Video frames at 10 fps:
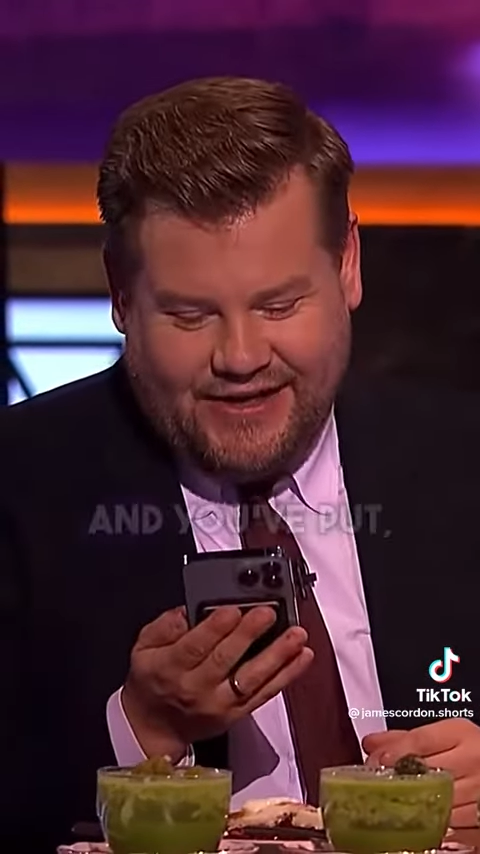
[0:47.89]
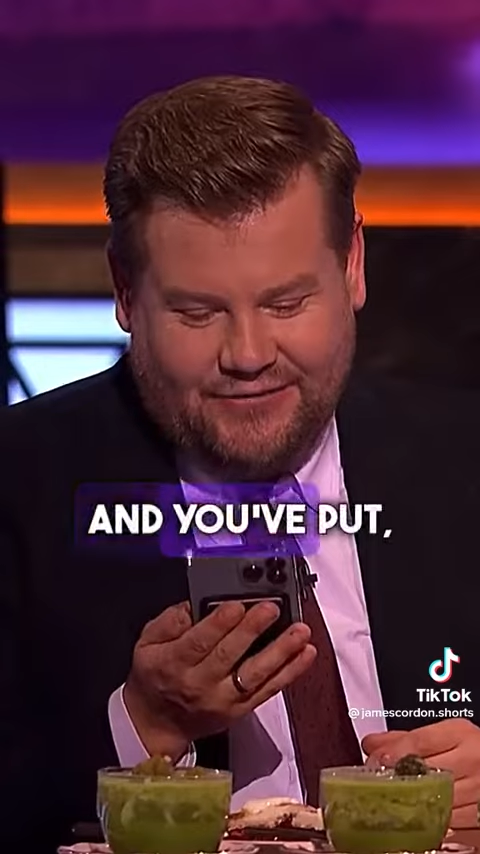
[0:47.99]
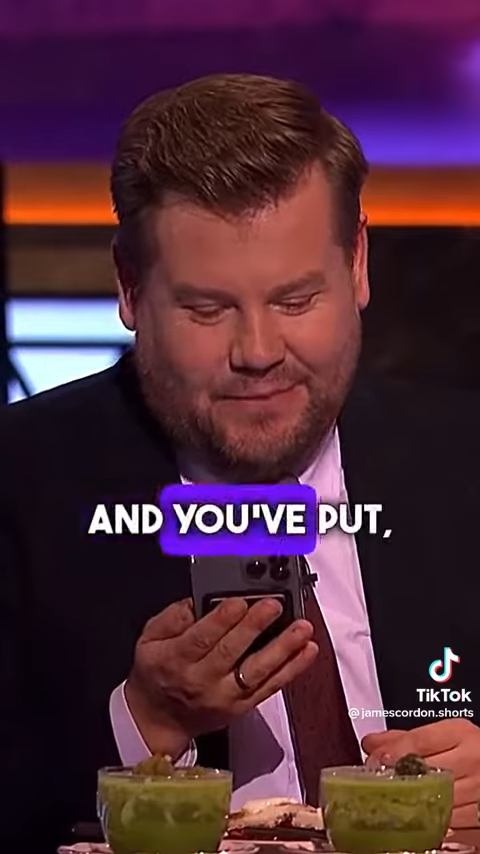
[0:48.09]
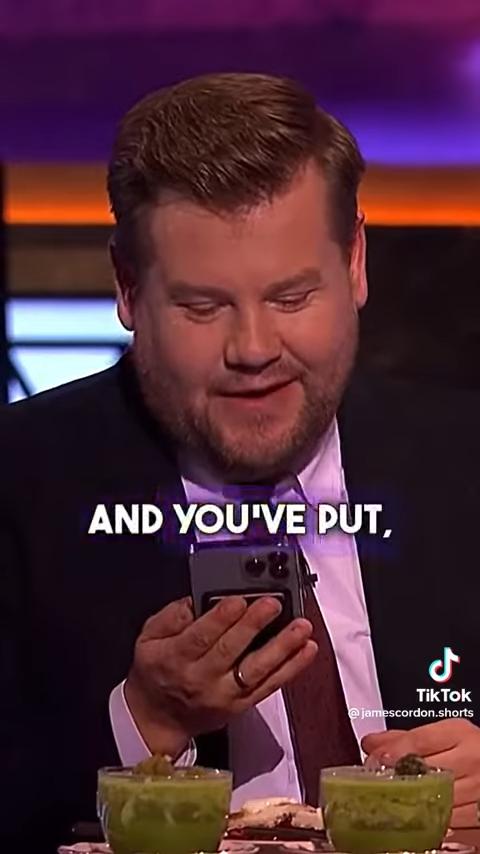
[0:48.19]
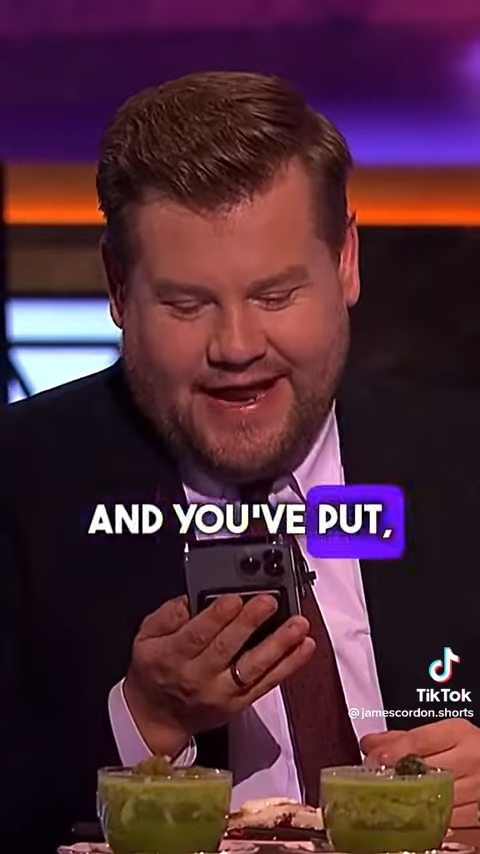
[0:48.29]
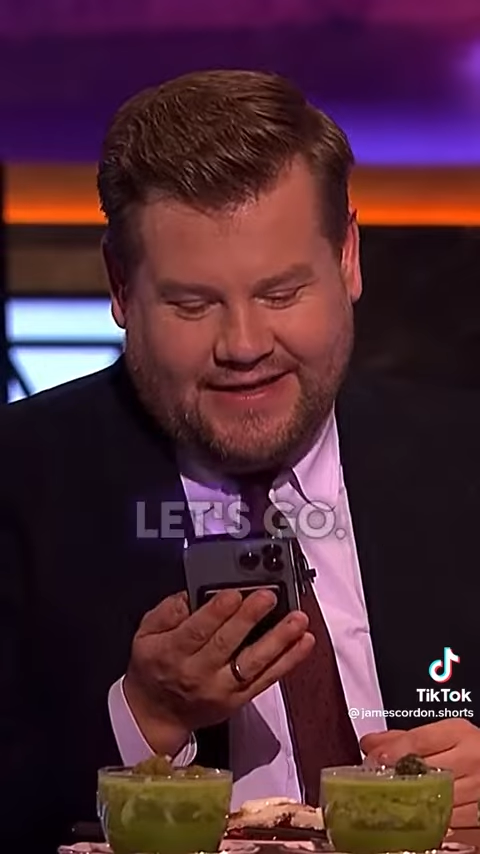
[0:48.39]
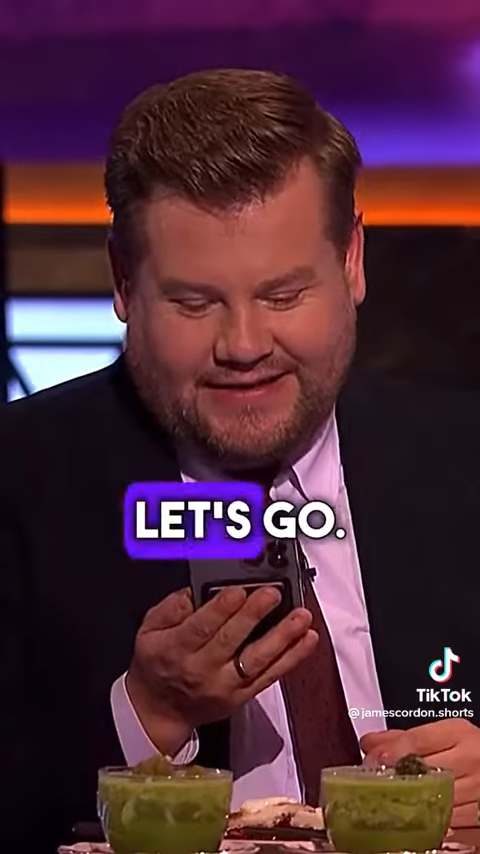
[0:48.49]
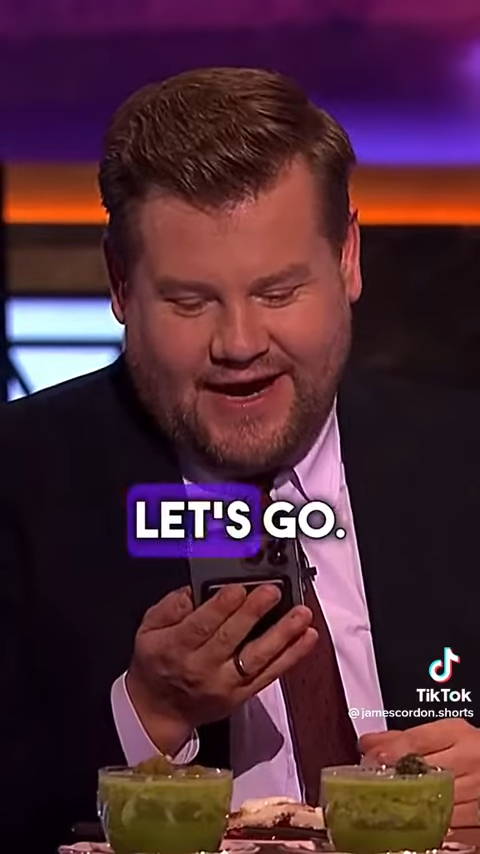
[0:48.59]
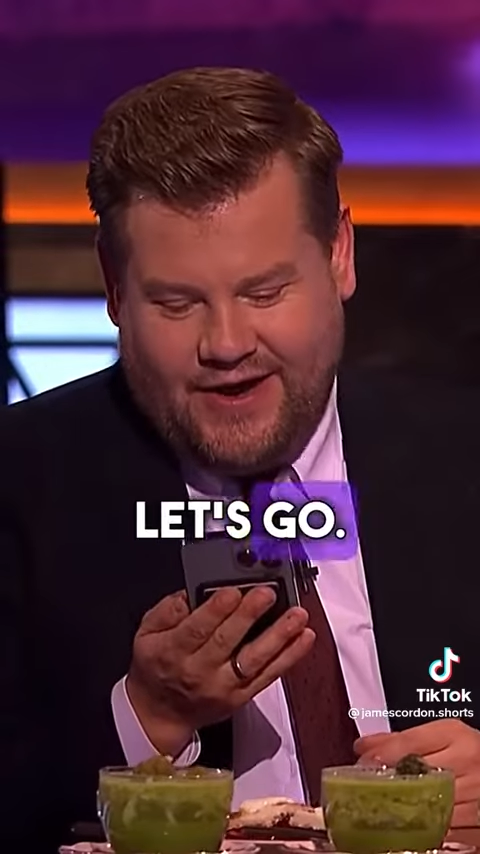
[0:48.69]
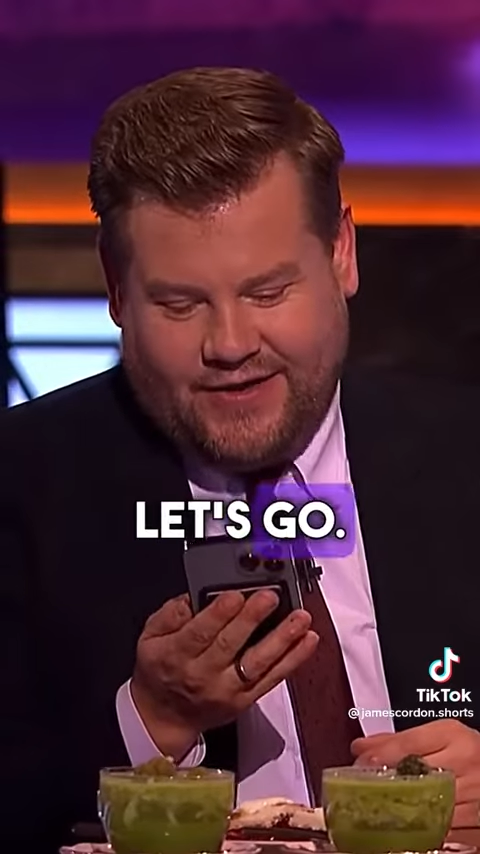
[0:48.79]
and you've put
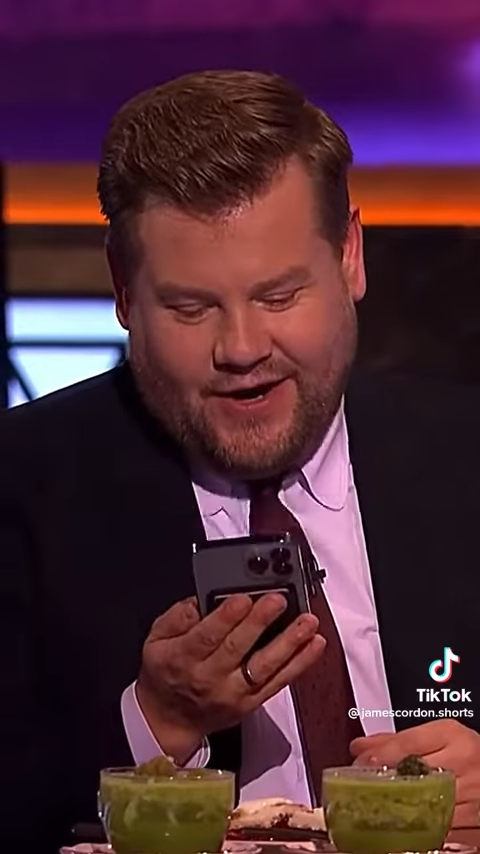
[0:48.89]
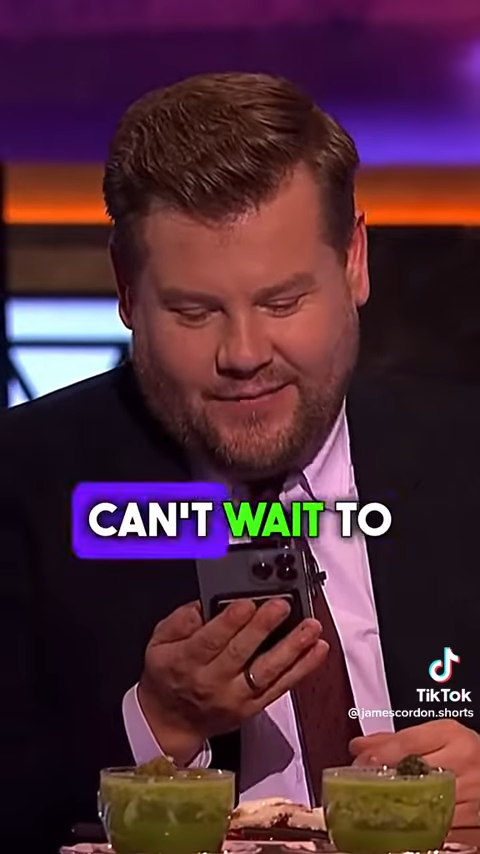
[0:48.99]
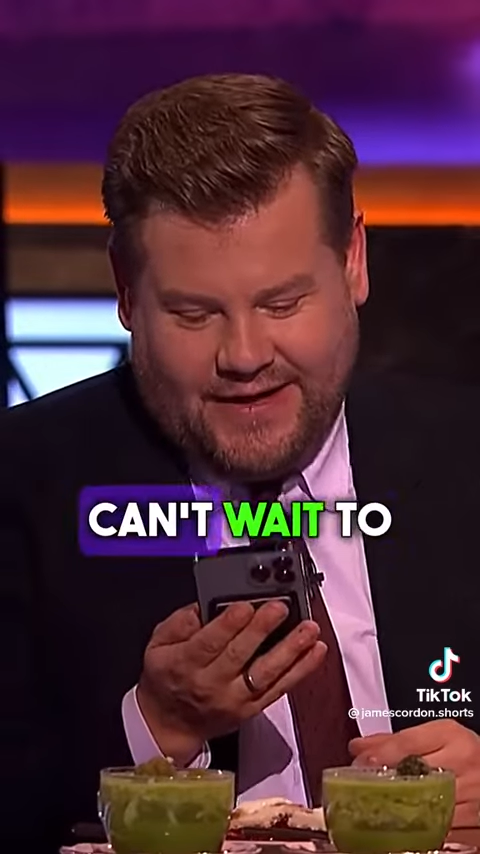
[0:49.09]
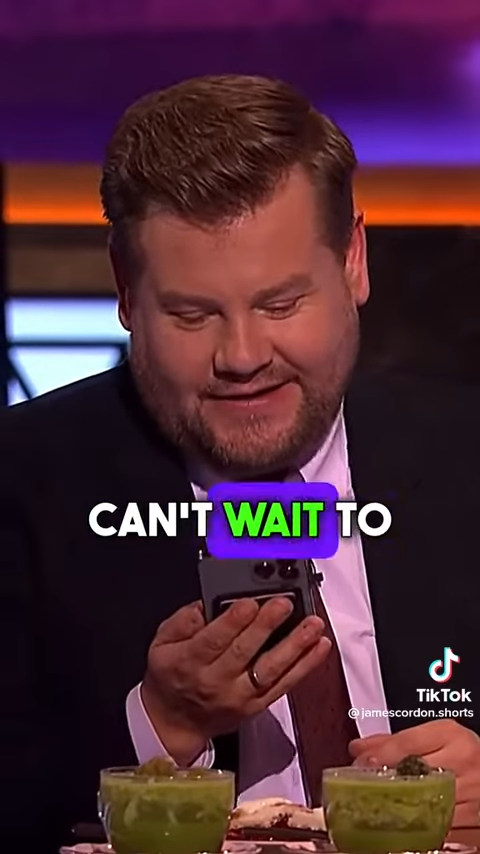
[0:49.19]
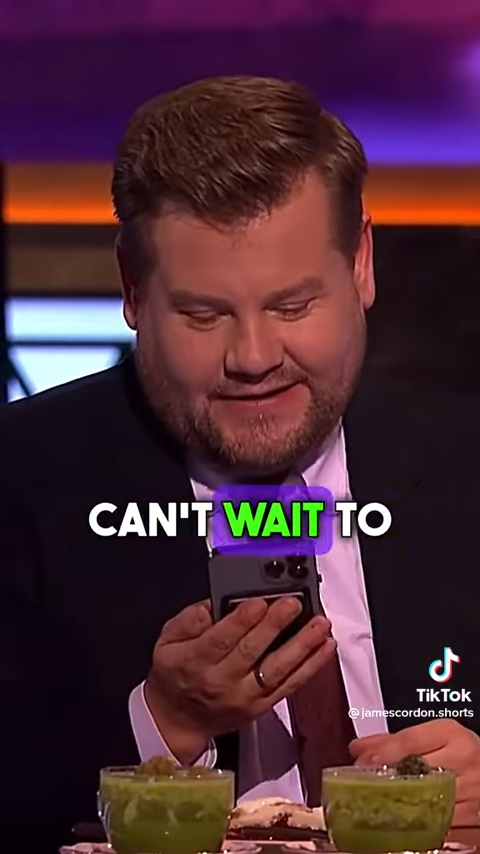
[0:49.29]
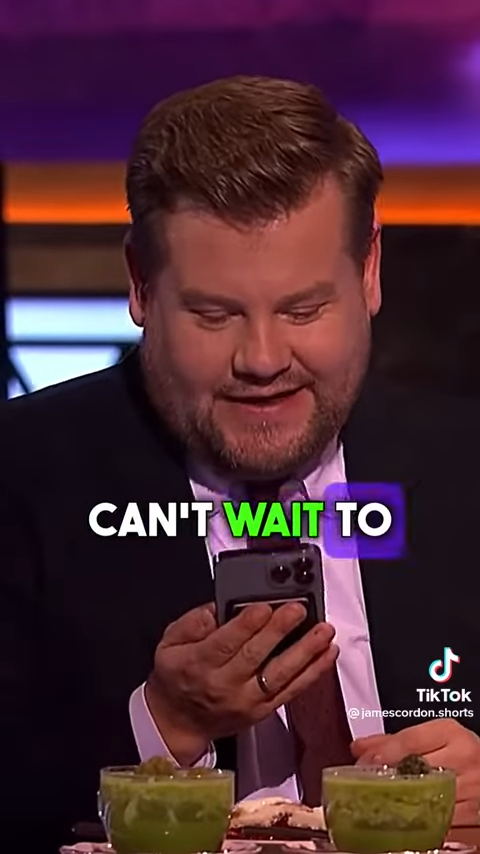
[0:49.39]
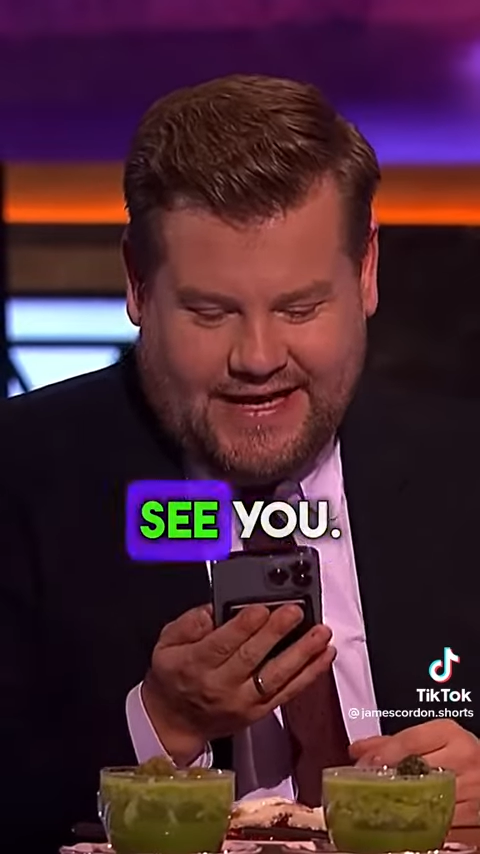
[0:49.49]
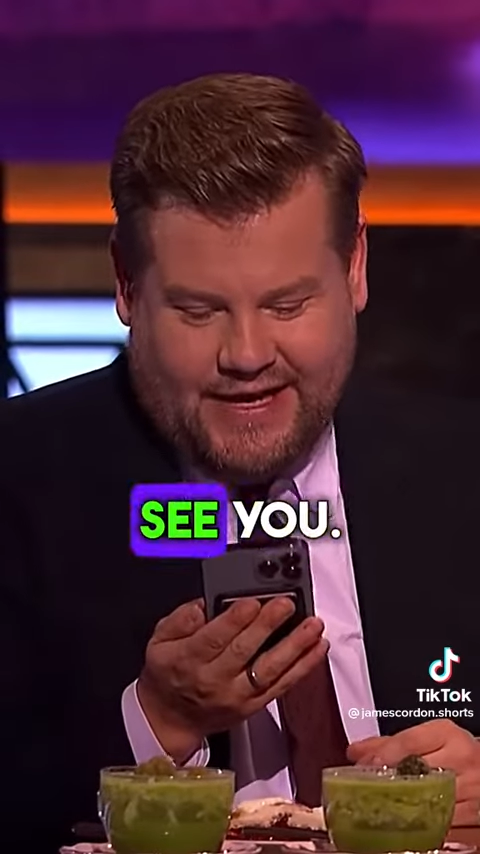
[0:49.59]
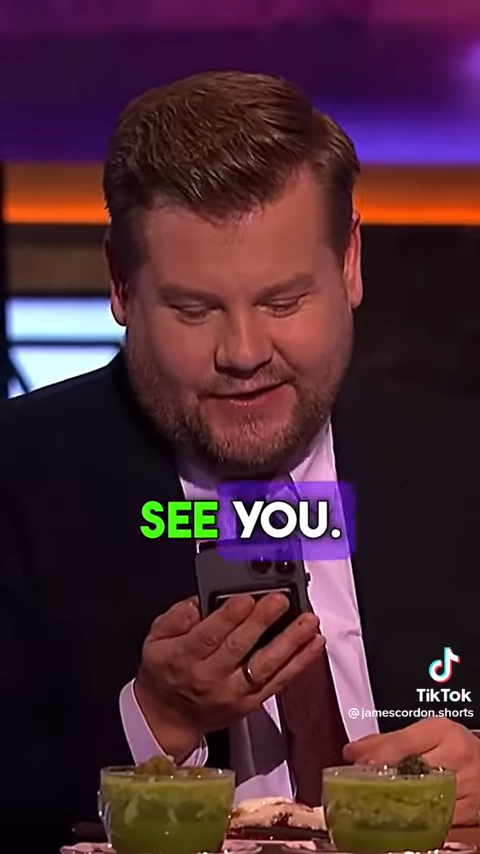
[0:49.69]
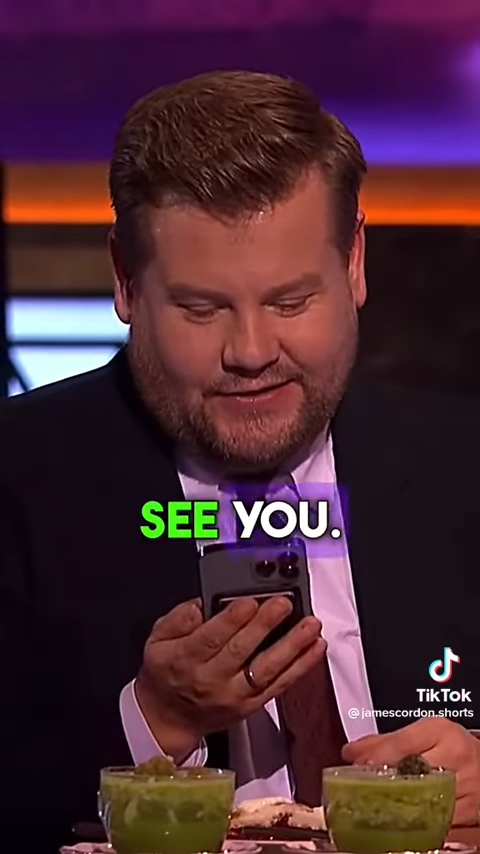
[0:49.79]
let's go, can't wait to
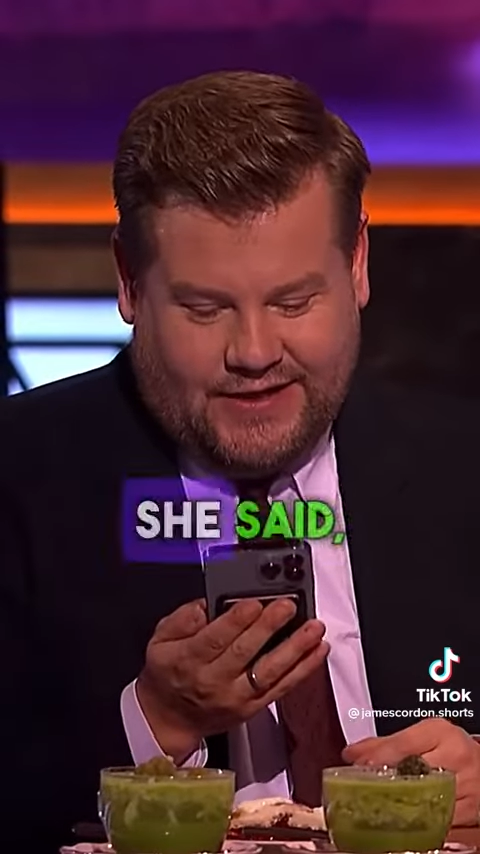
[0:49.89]
see you.